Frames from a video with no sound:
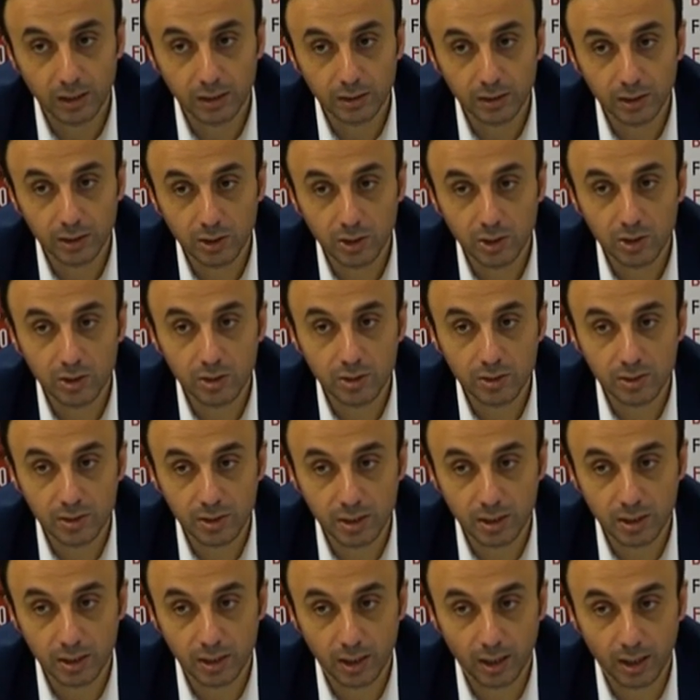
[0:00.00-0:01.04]
use
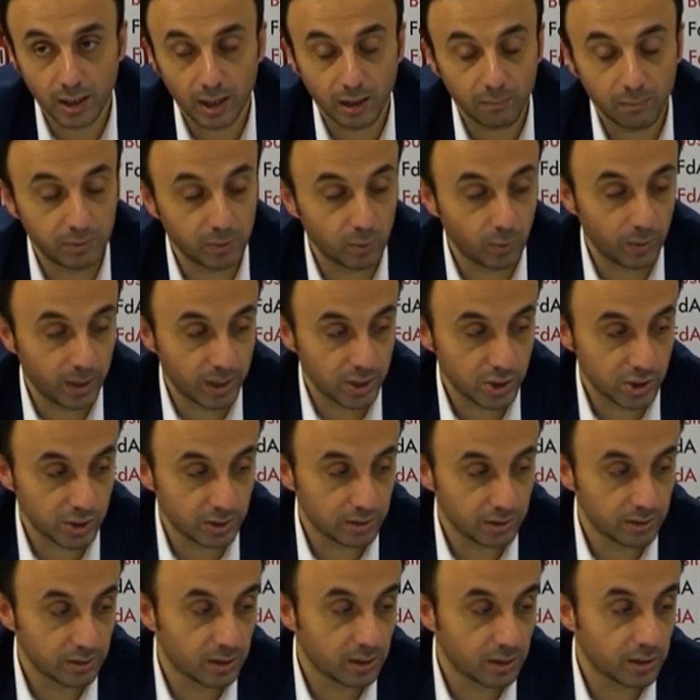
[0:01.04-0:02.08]
the abbreviation.
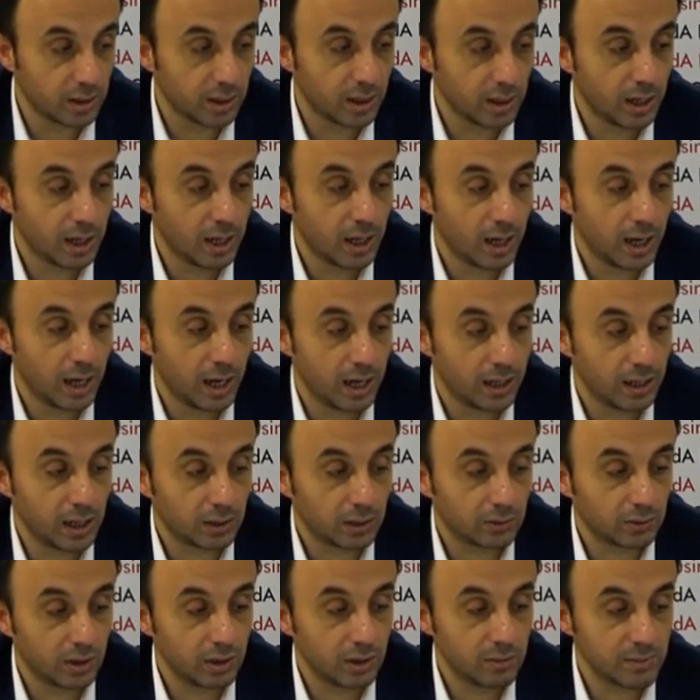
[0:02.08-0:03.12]
An
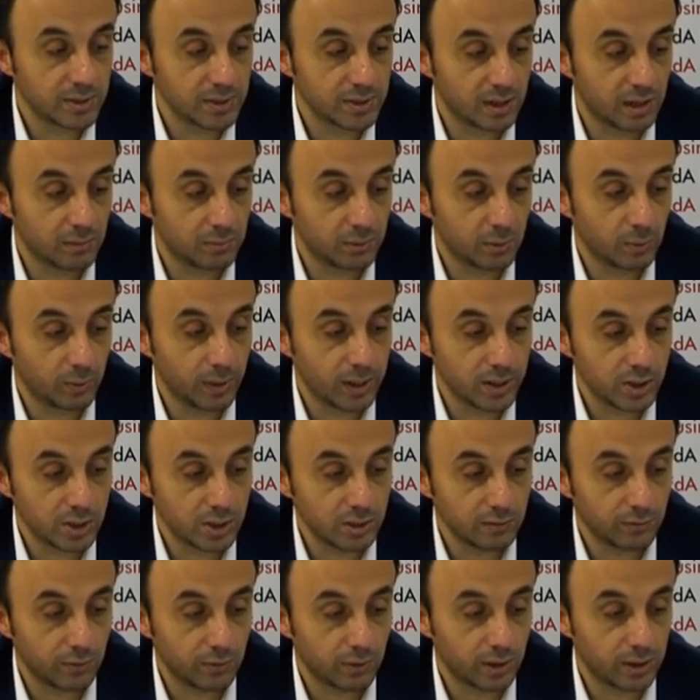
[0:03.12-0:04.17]
acronym is an abbreviation
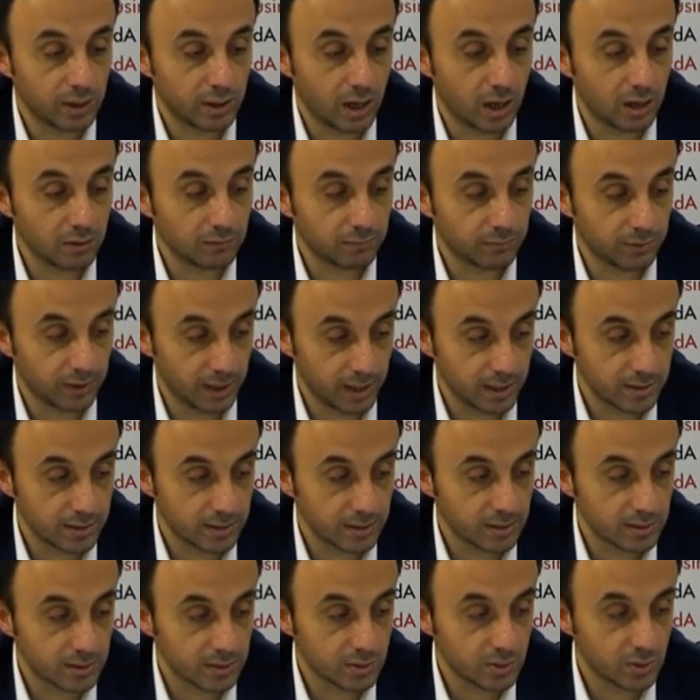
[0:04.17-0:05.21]
for a noun phrase,
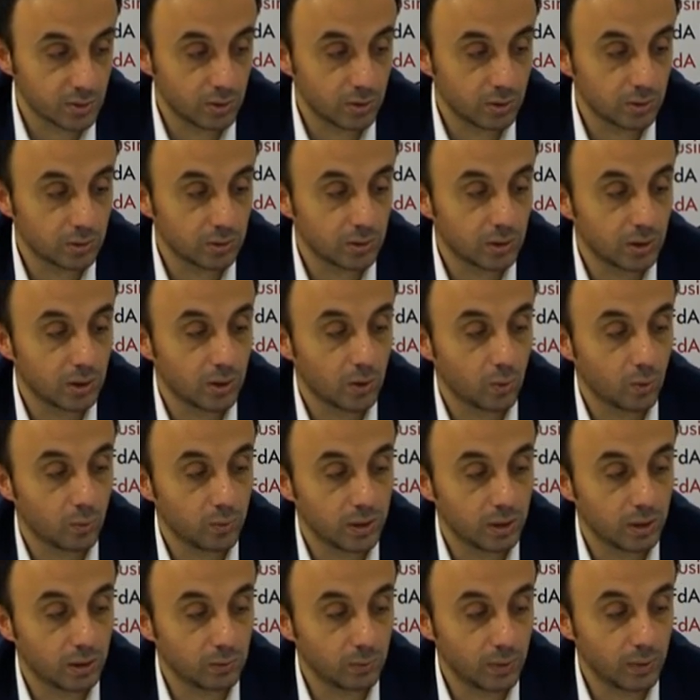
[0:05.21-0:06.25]
so
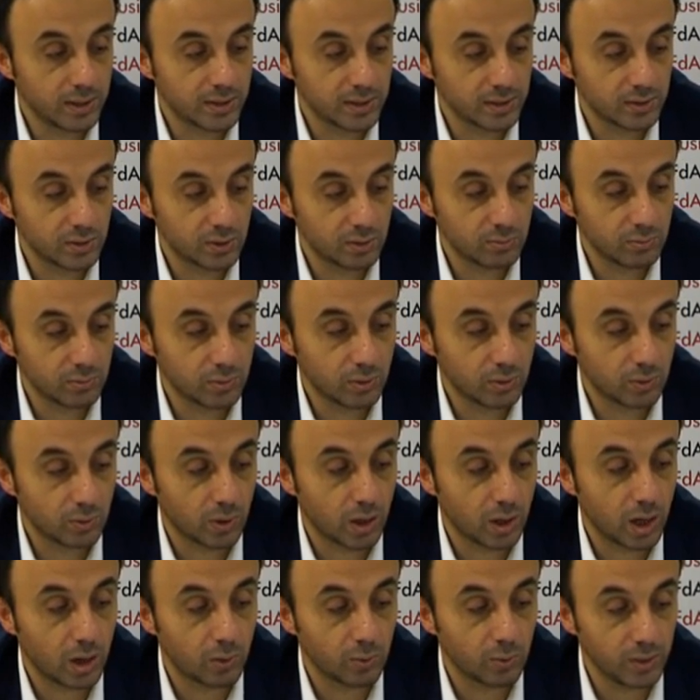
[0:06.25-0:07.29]
we always assume
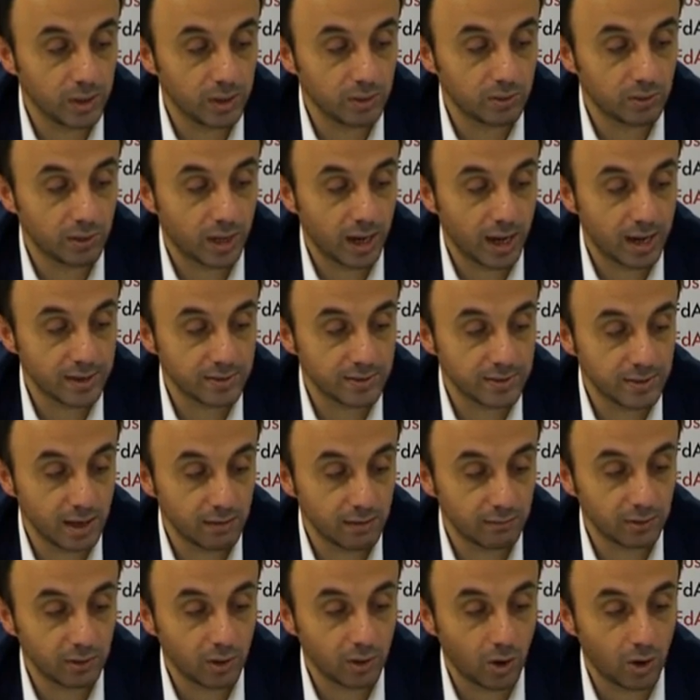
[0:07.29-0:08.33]
our reader has
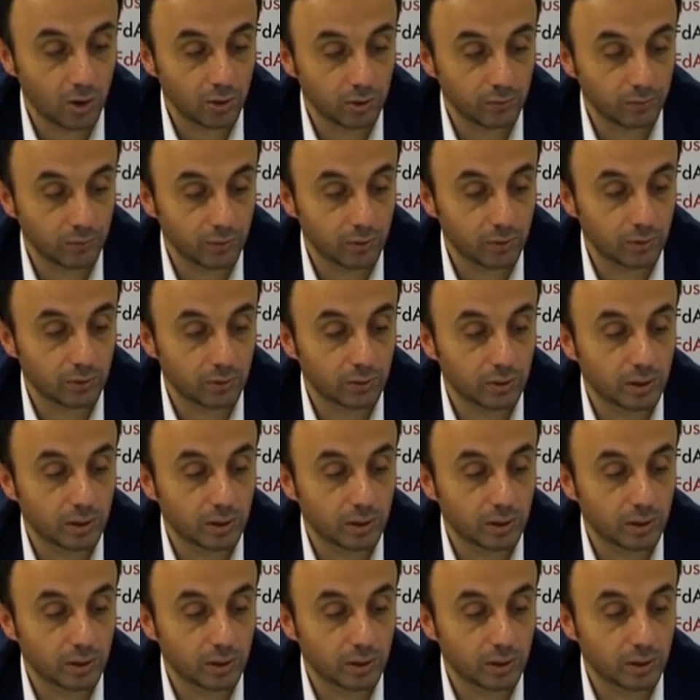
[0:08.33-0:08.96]
never heard for